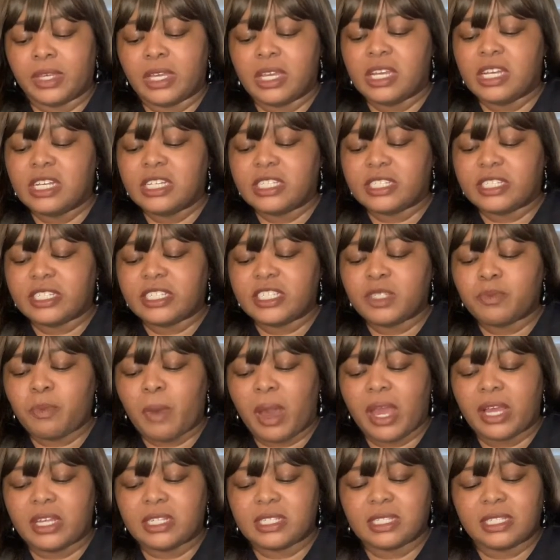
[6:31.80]
Since
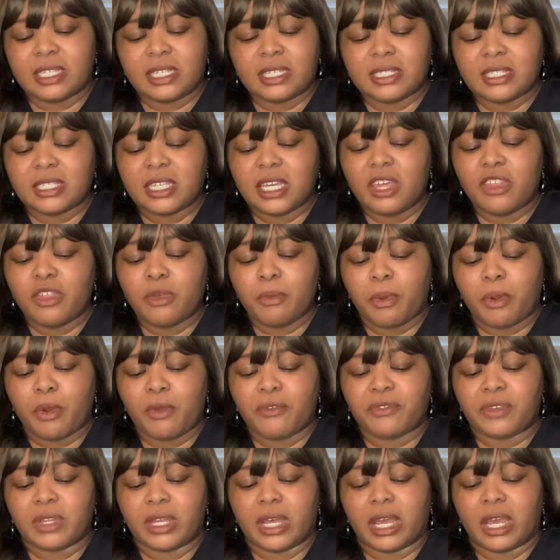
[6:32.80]
my 16th
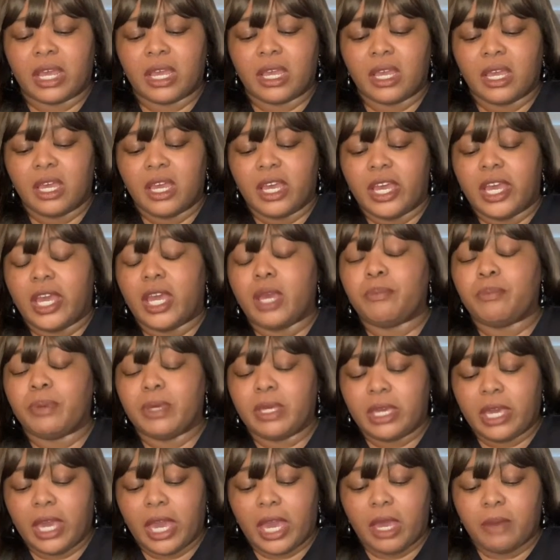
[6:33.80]
birthday, it
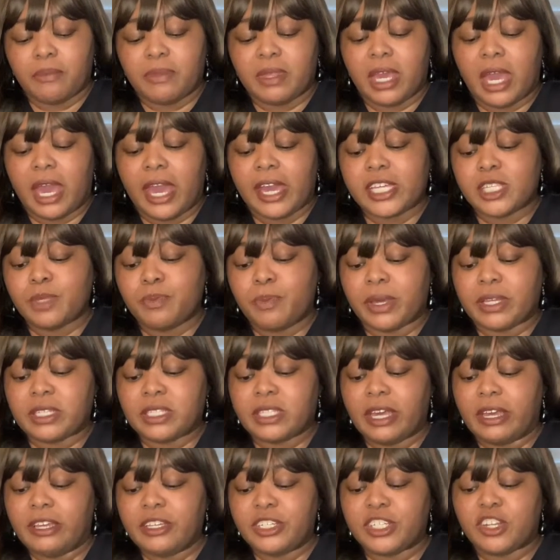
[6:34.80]
became the
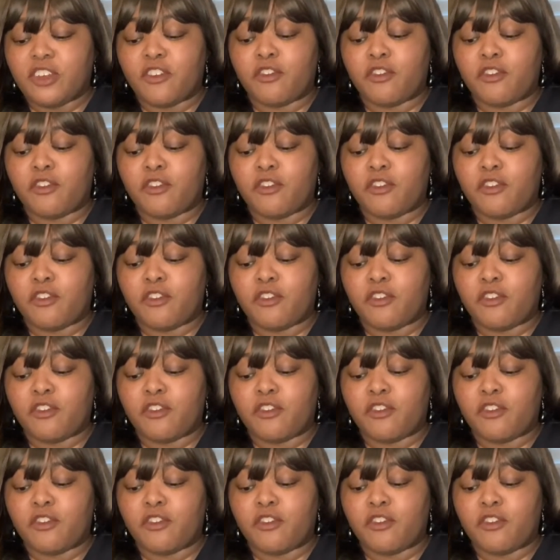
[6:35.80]
expectation